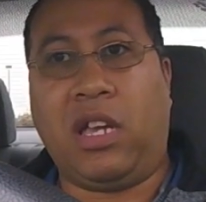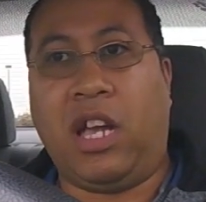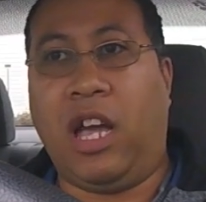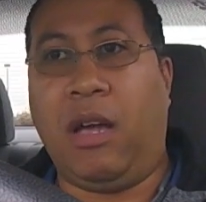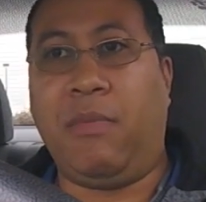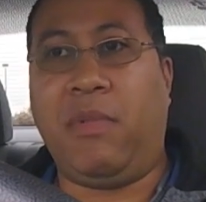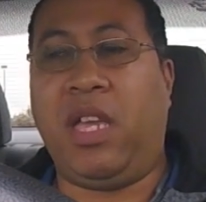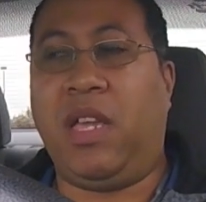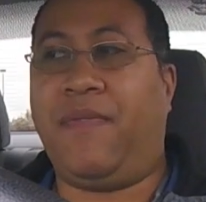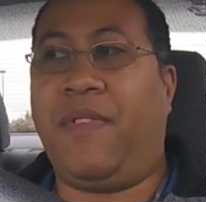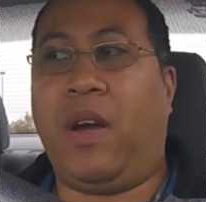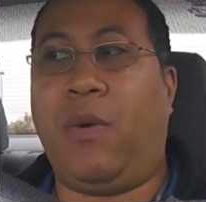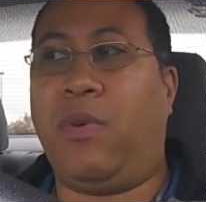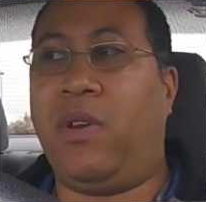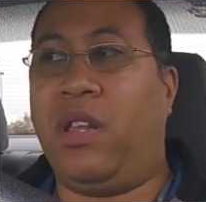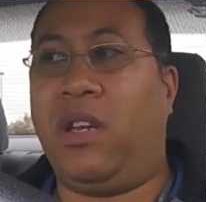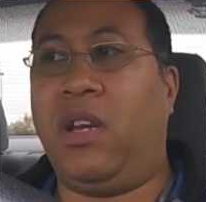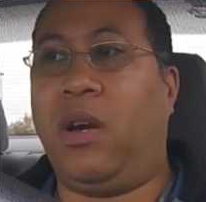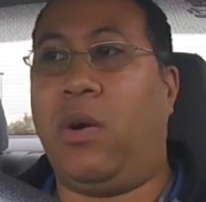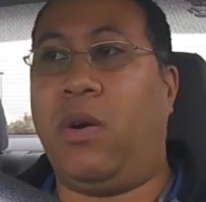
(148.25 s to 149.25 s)
I mean, if I
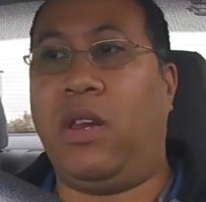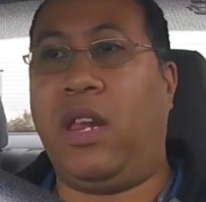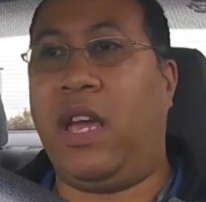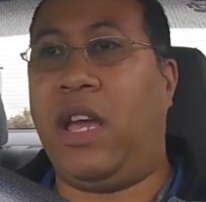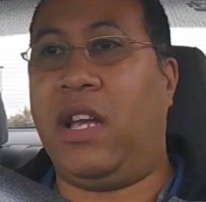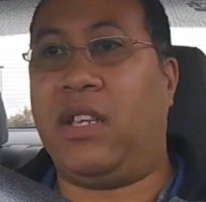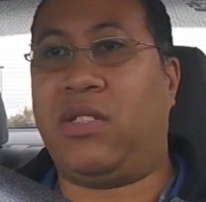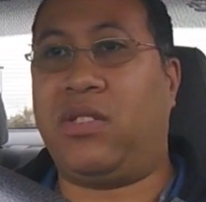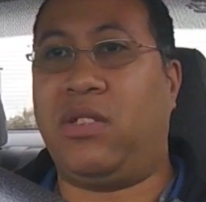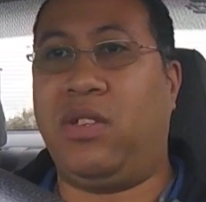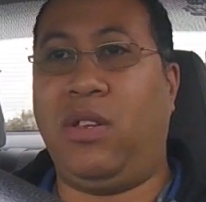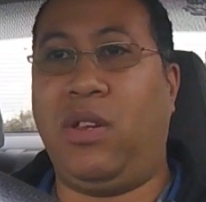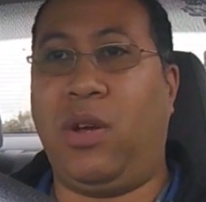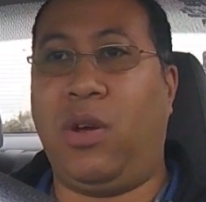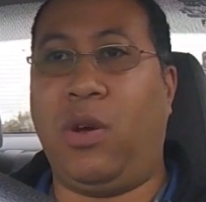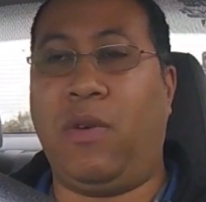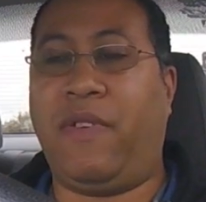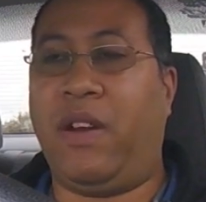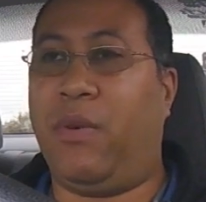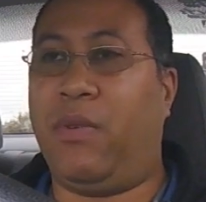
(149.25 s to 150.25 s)
were to go and ask, you
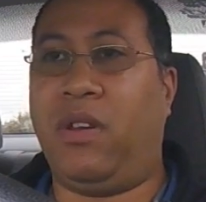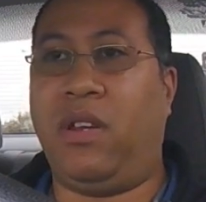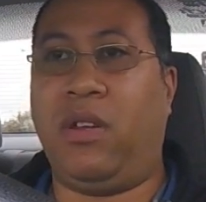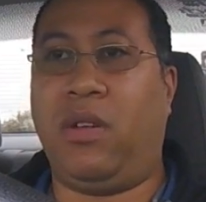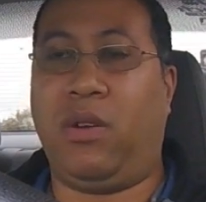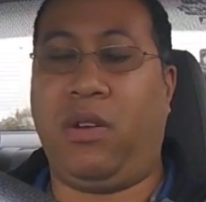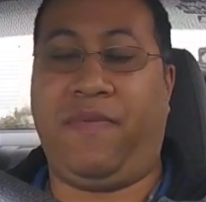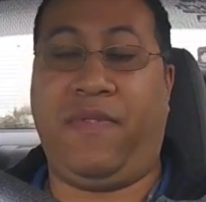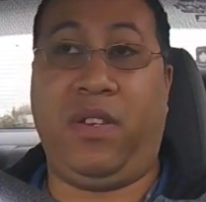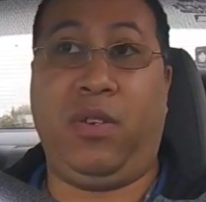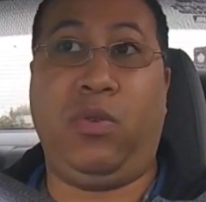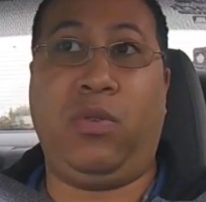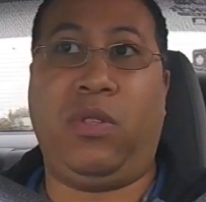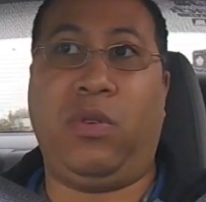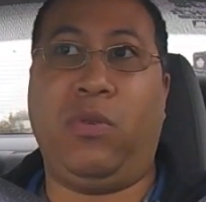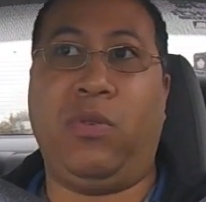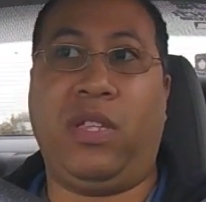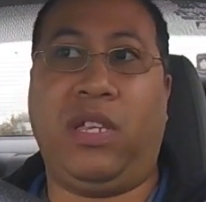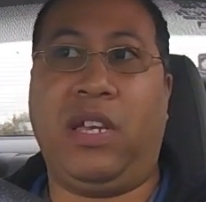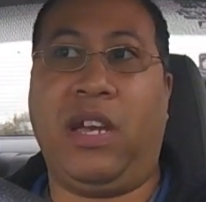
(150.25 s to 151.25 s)
know, if I were to know if I knew
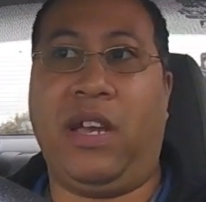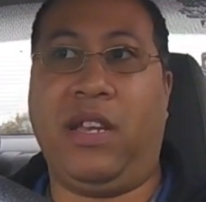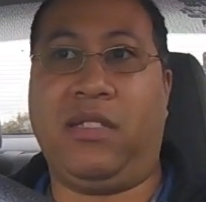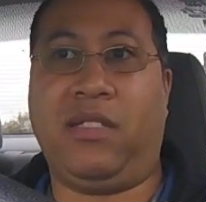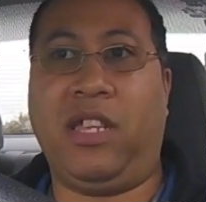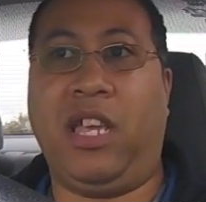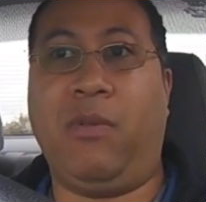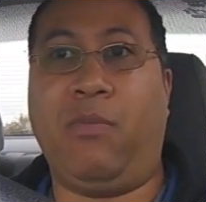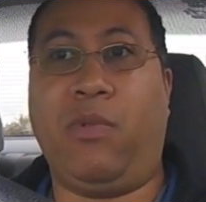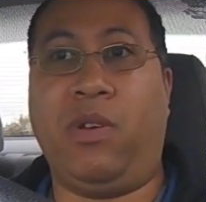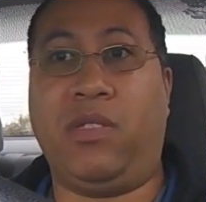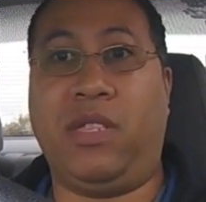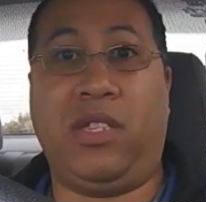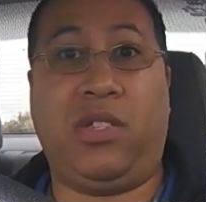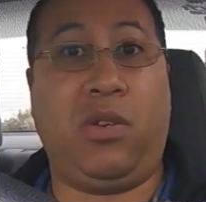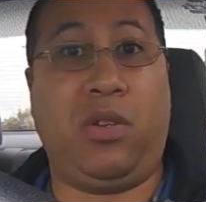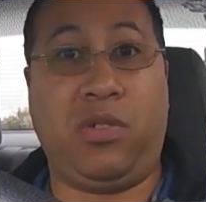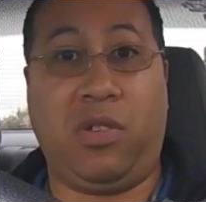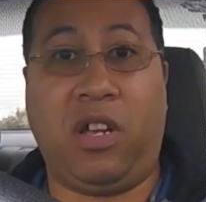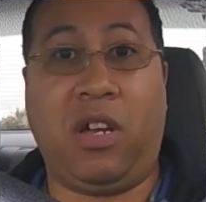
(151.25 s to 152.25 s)
who the guy's name was, that
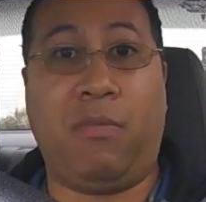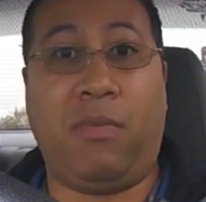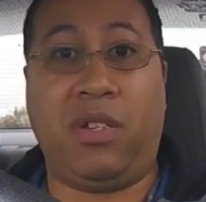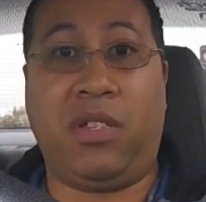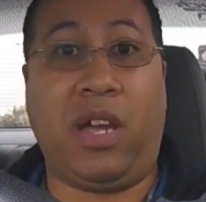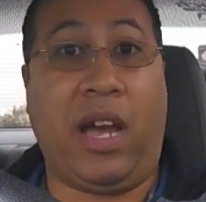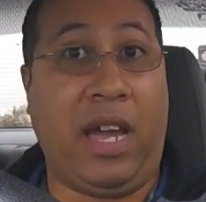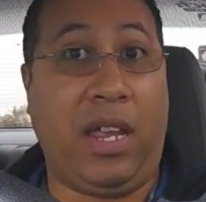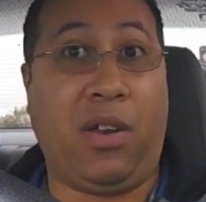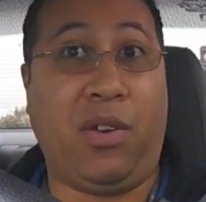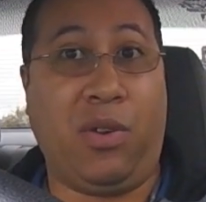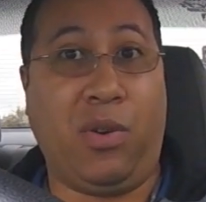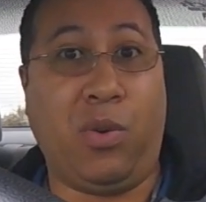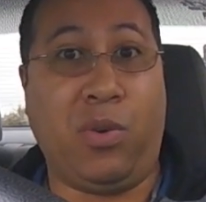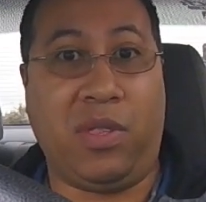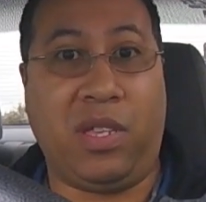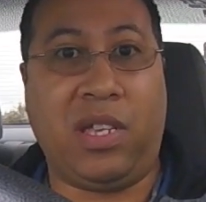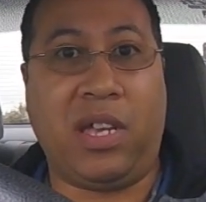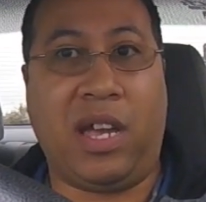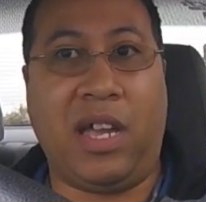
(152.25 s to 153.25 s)
showed you how much I don't know
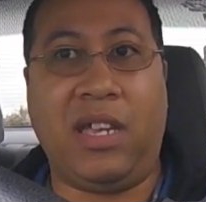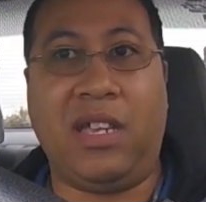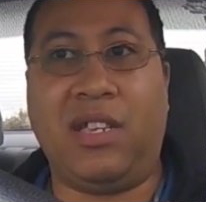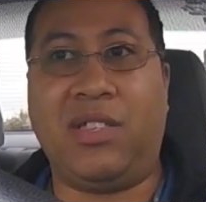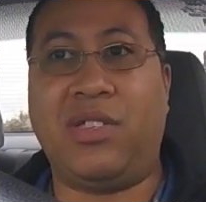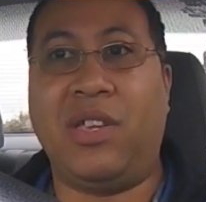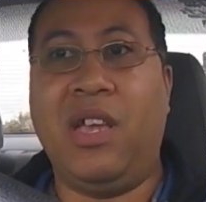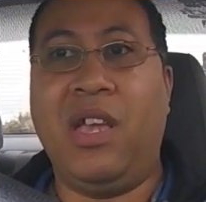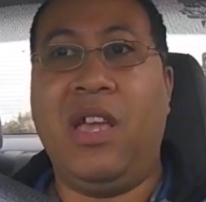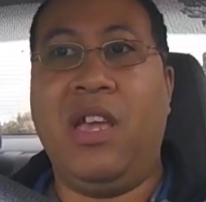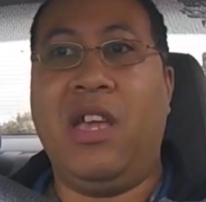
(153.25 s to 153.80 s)
who the guy is.